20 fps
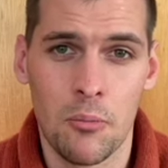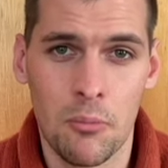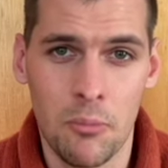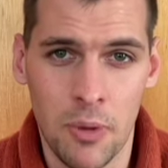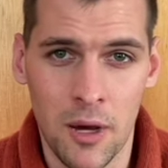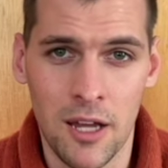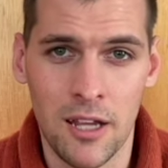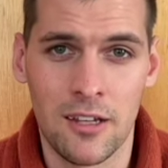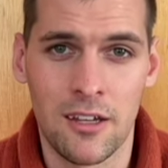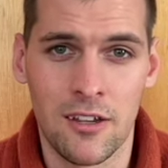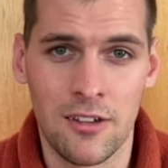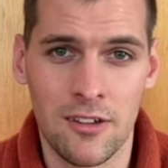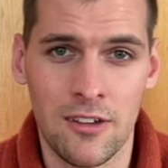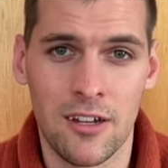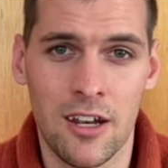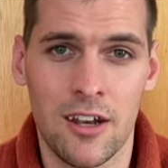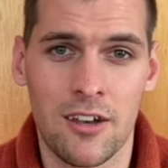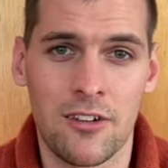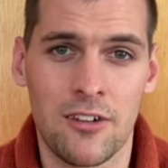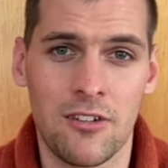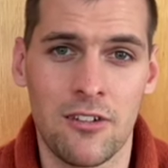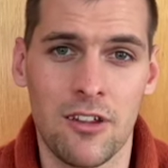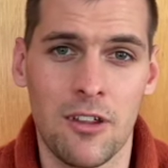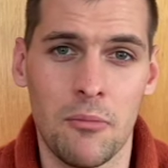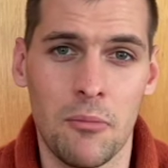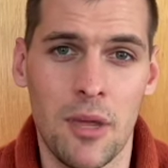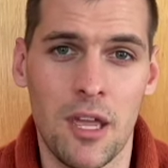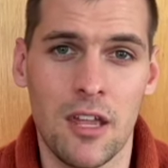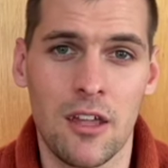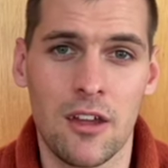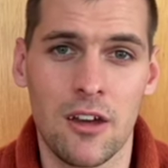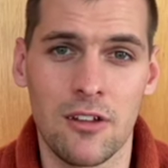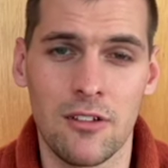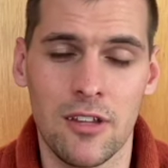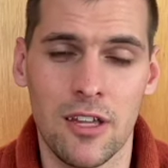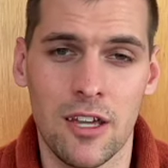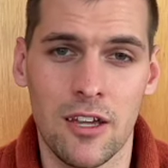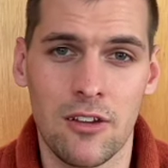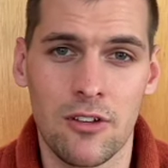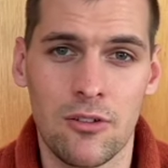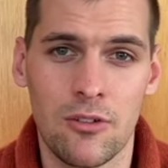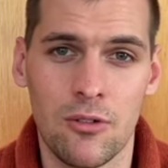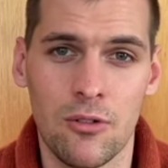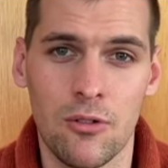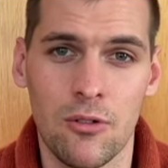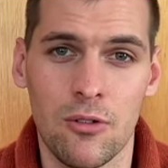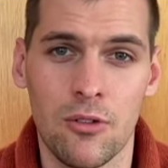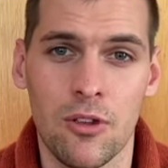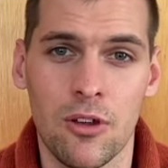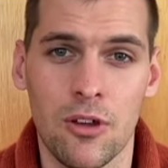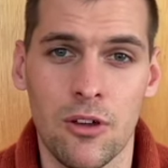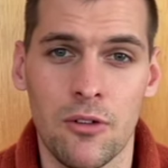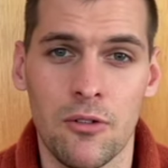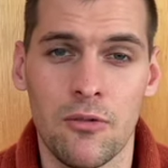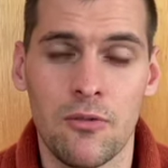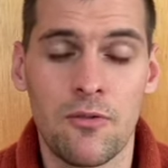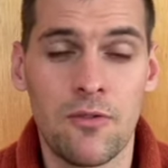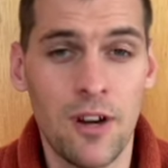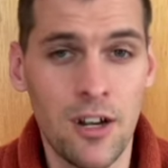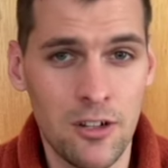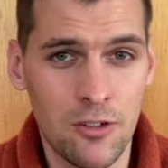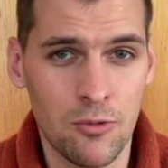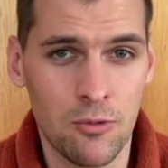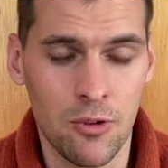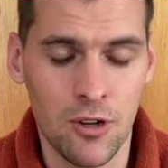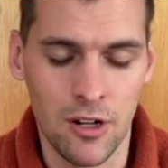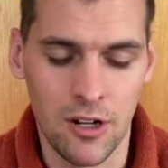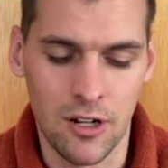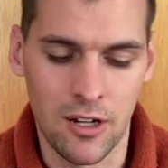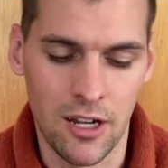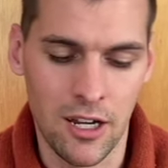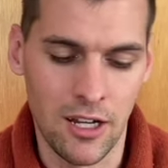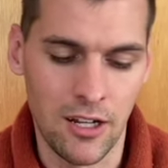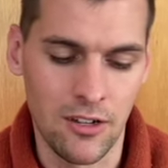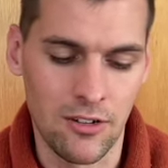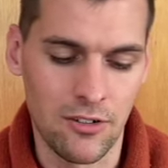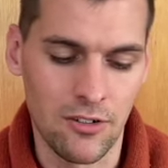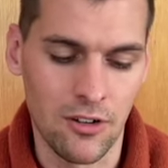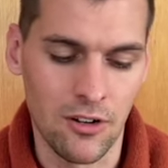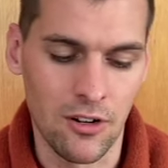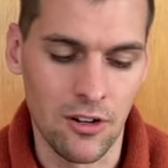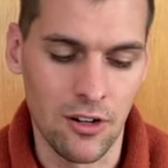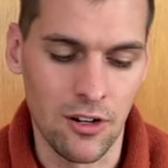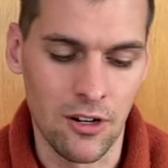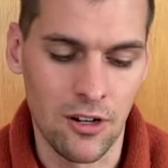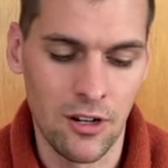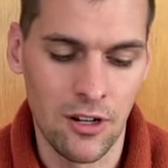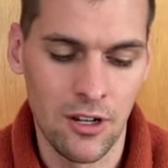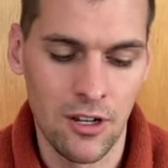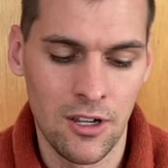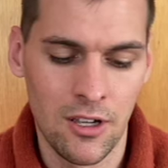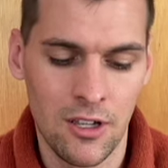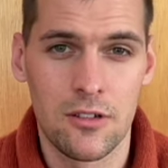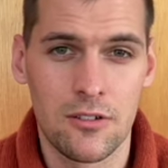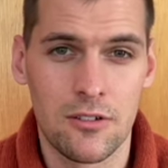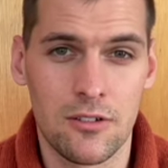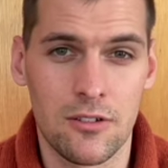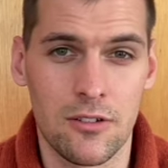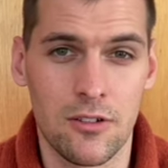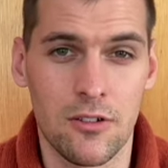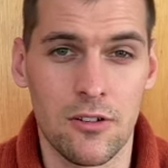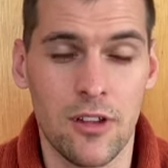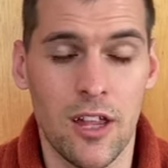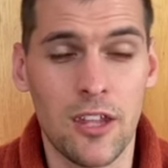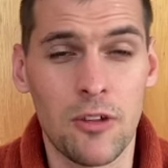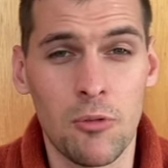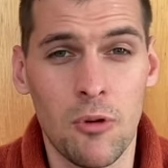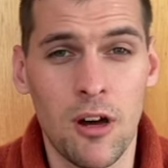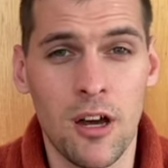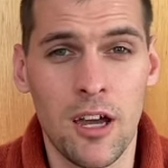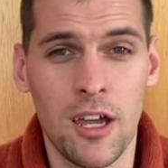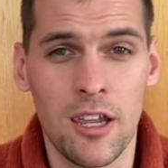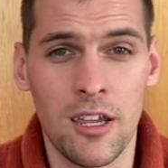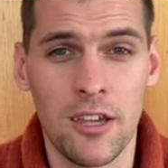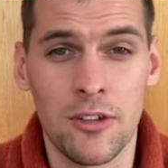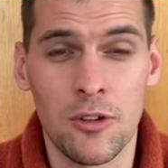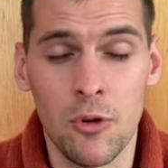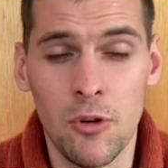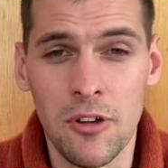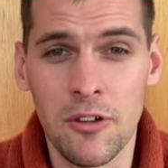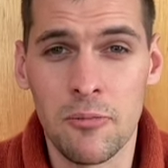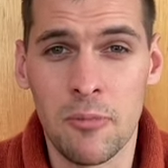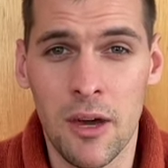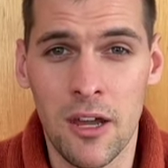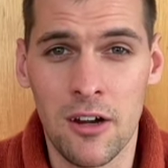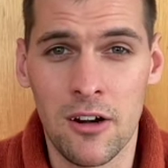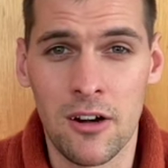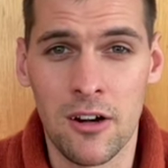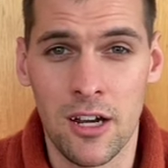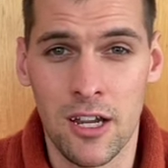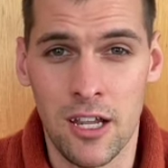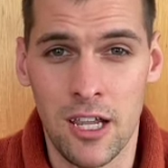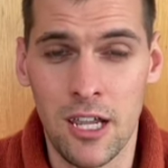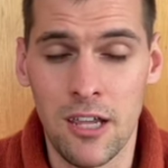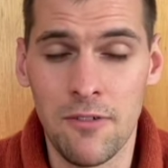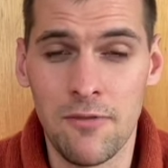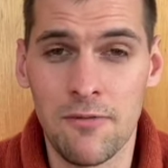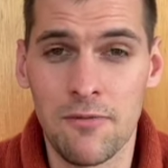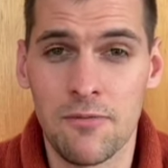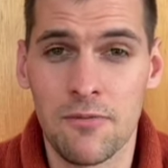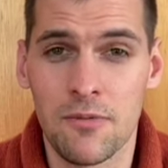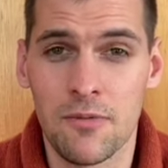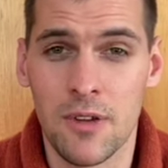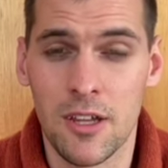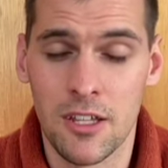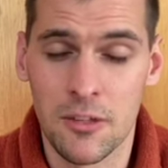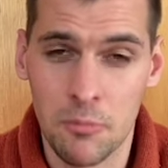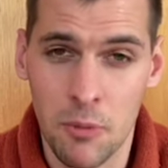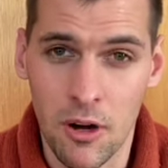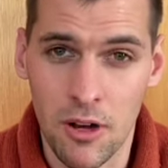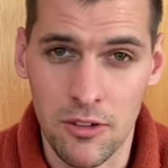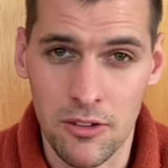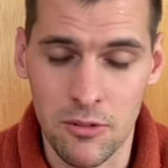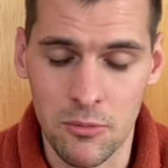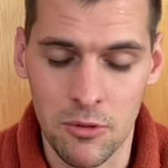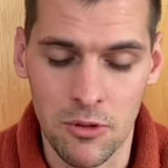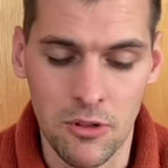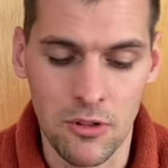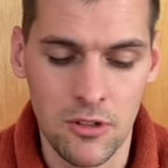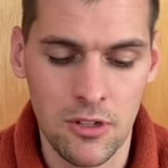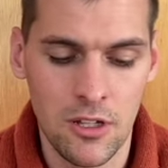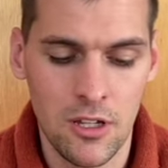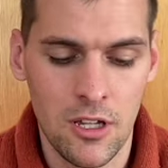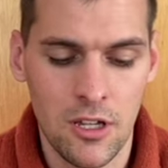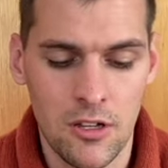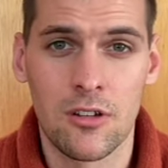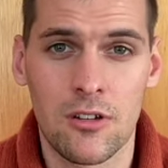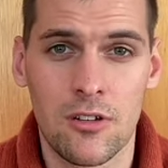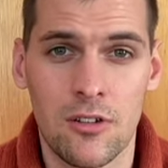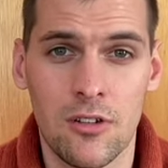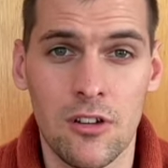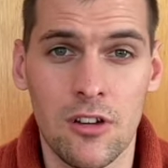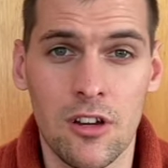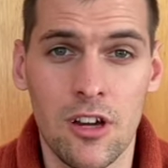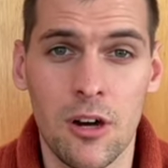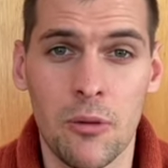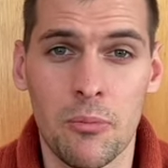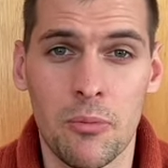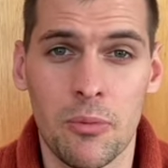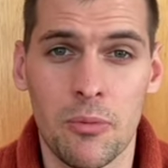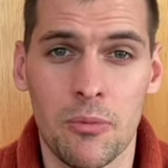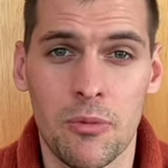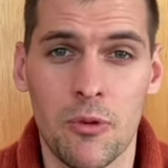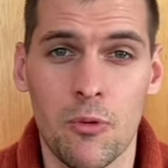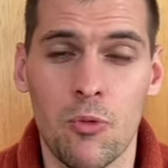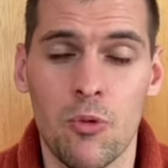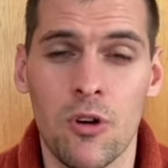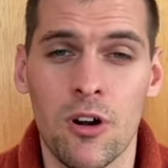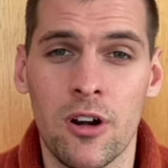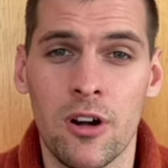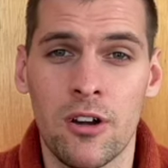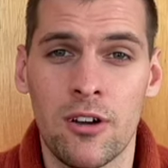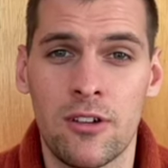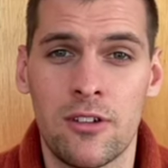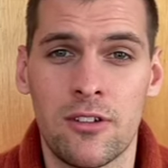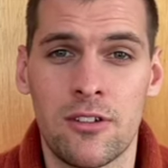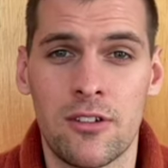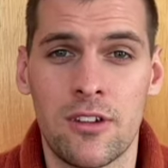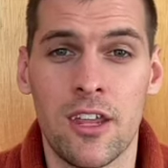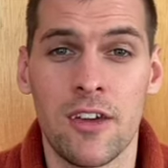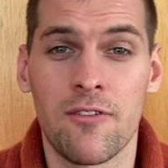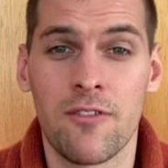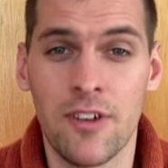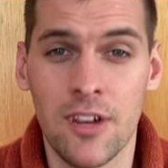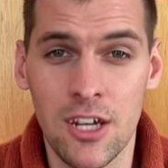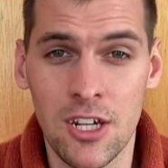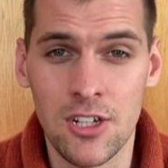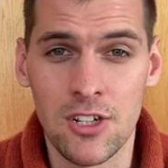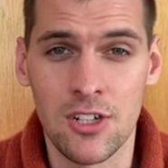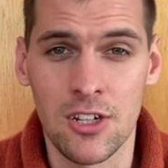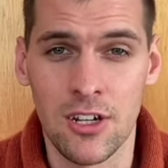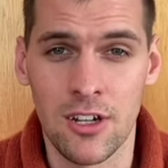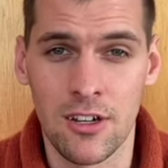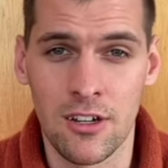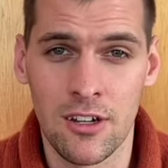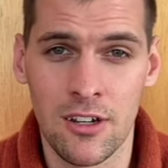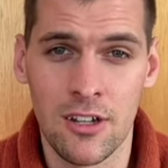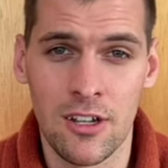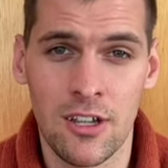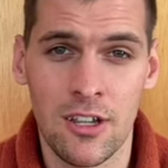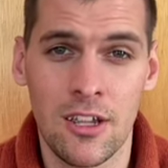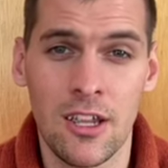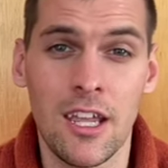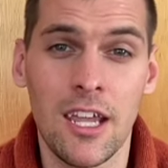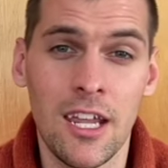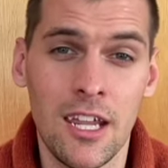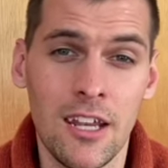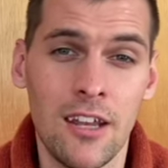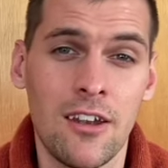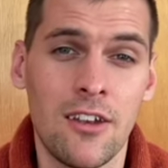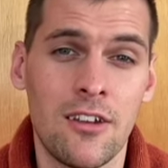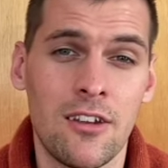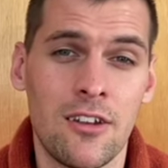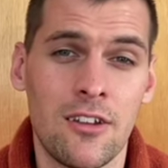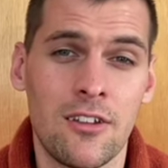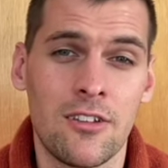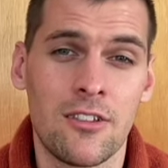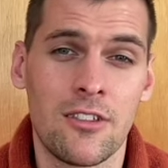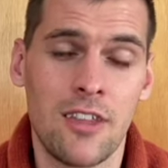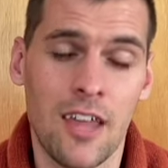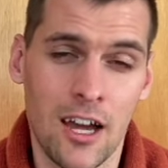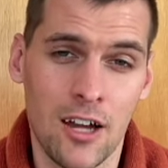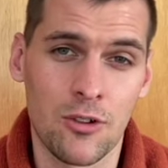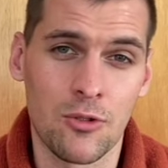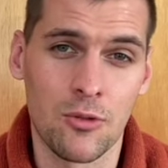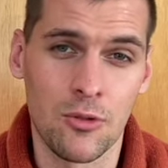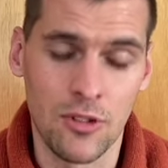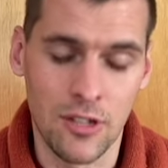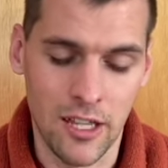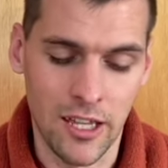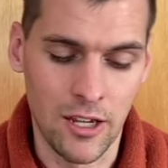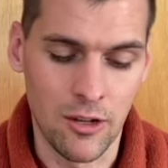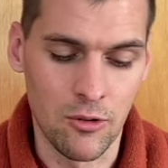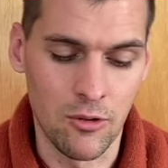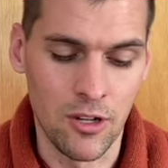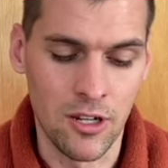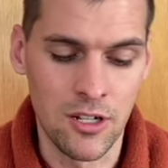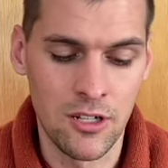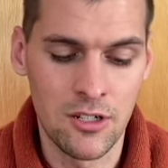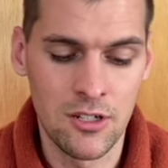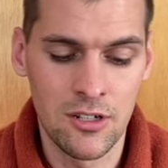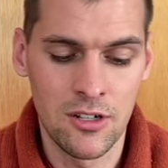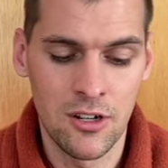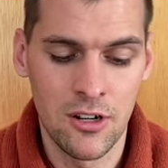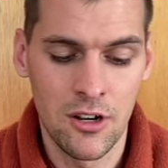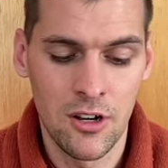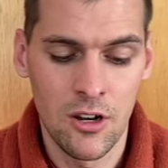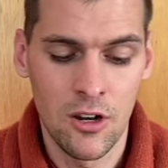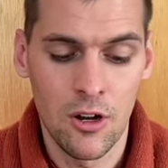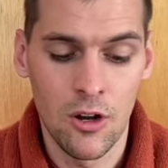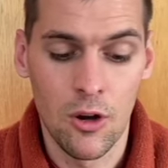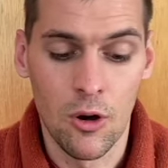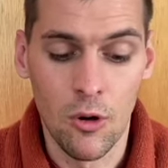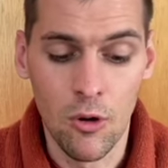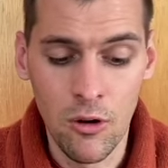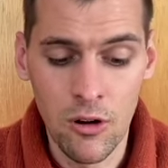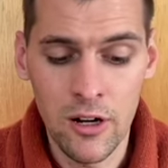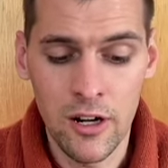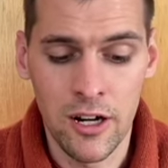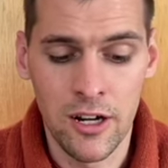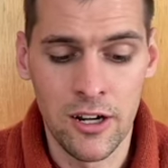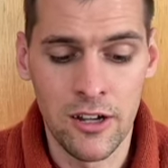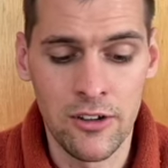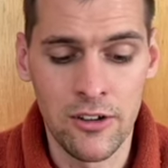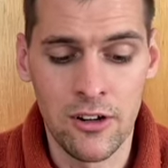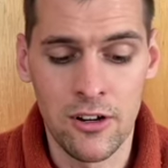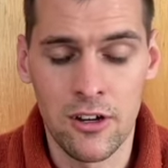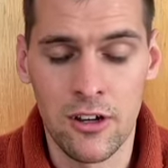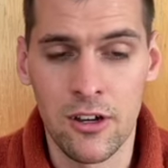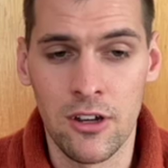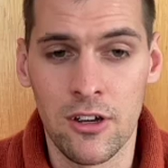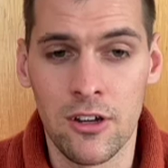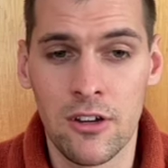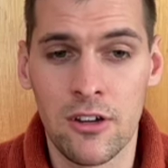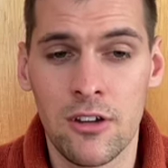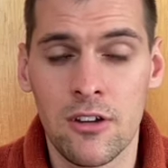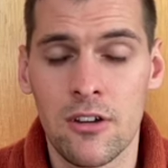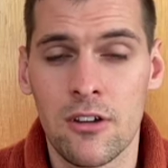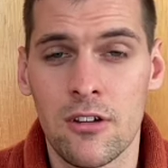but doesn't necessarily make a link to the French word any stronger. So that's why it's always better, if it's possible, to look up the word's definition in the actual language. Or another good